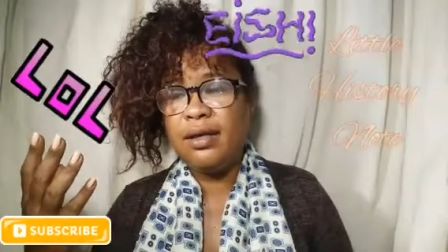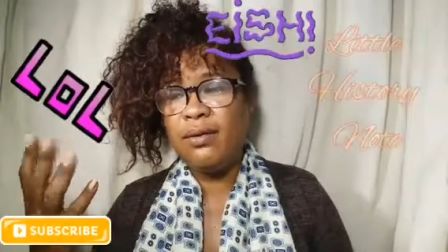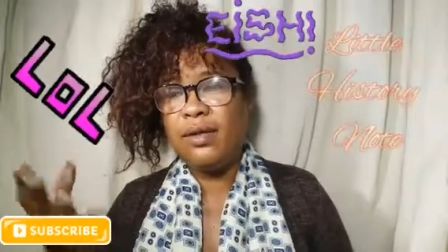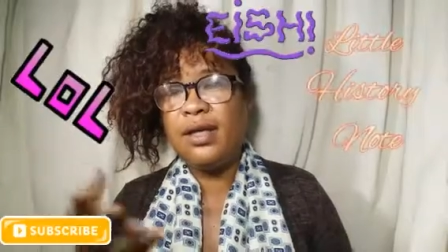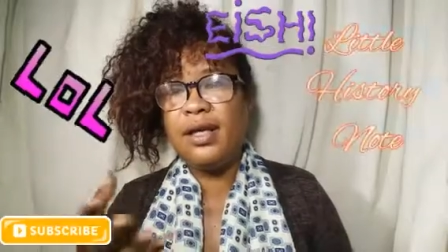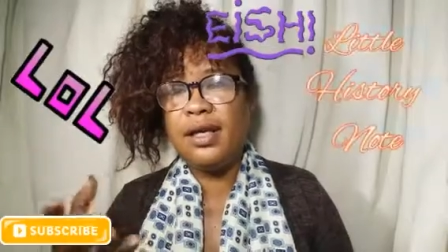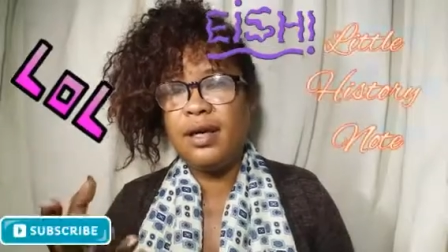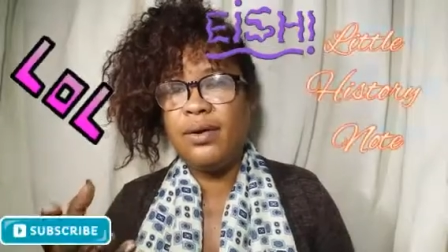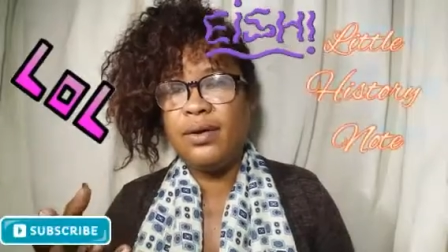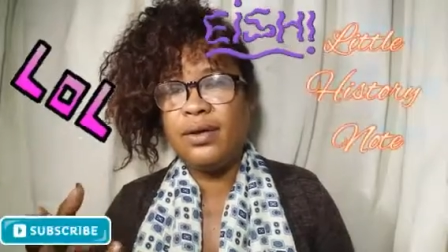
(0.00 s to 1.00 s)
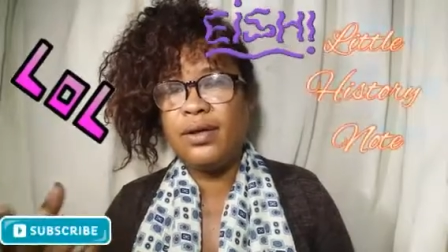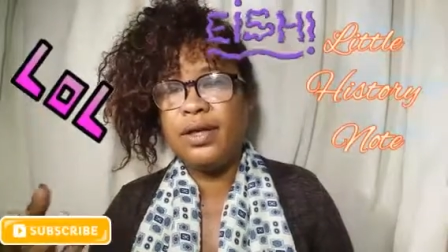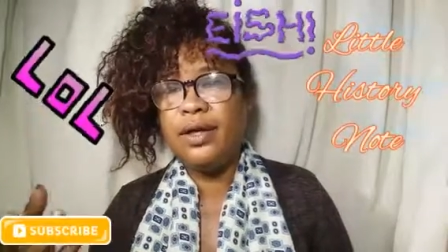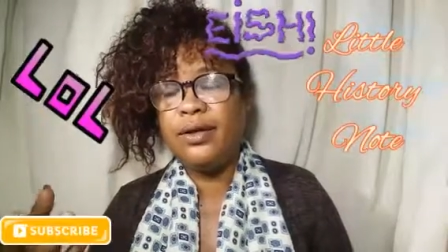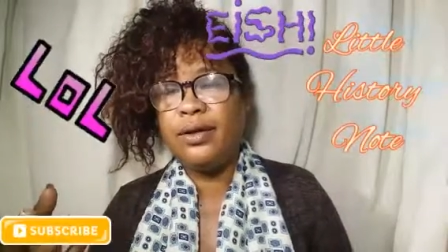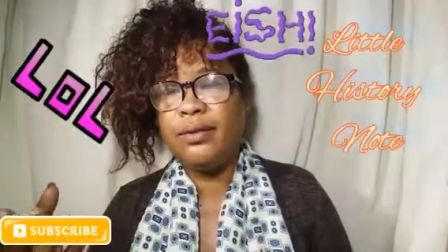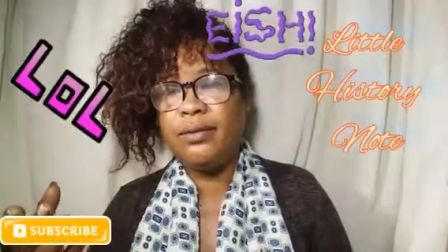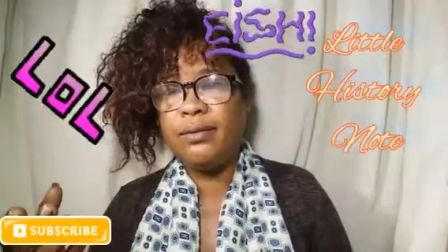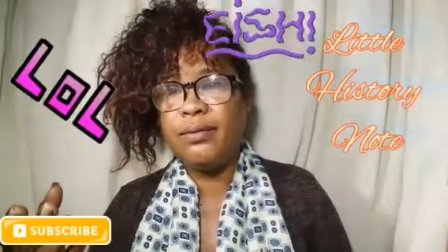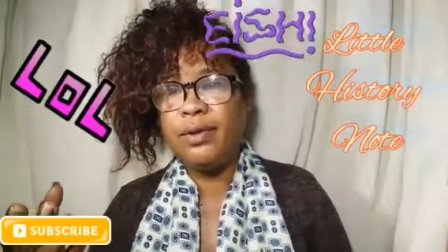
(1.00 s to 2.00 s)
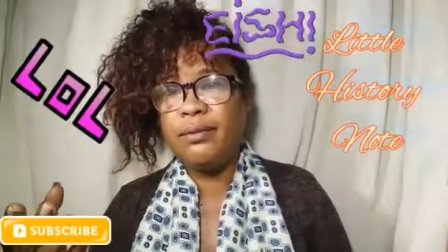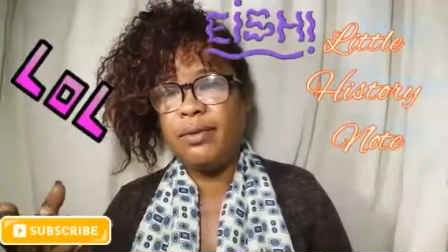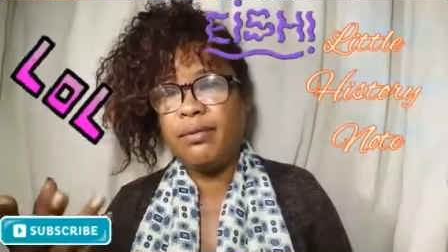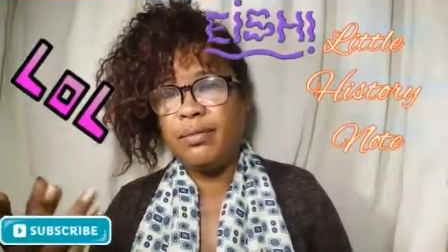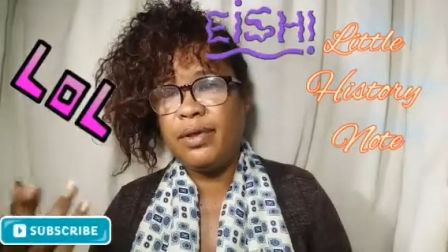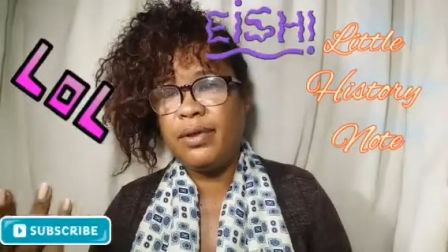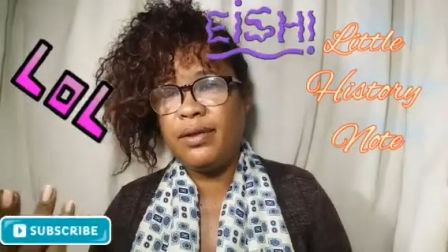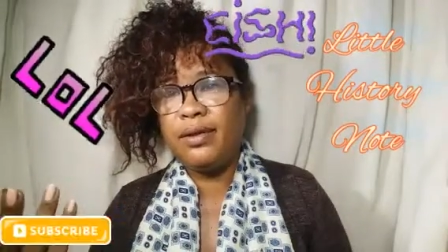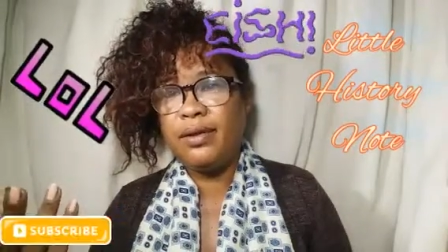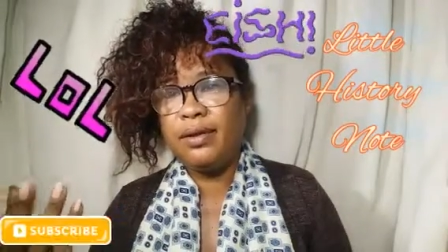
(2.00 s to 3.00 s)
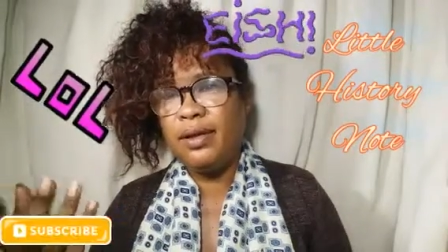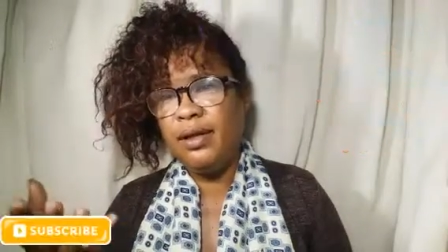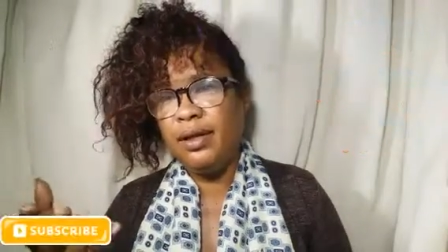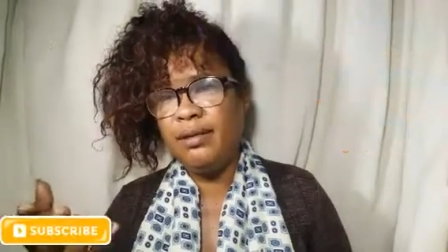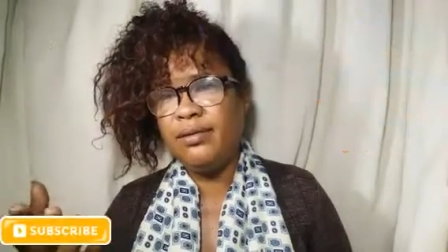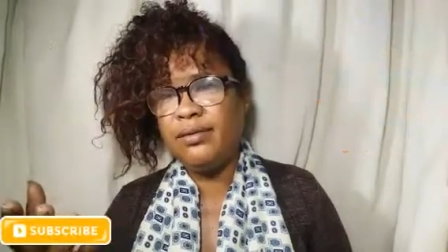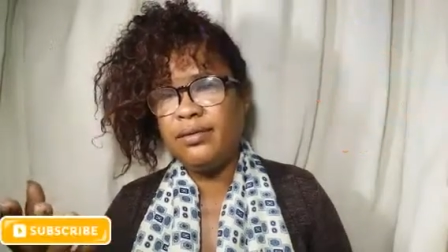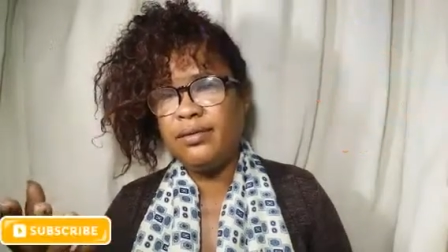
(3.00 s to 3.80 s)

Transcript: nor did they know it could kill you, but, but, but you know.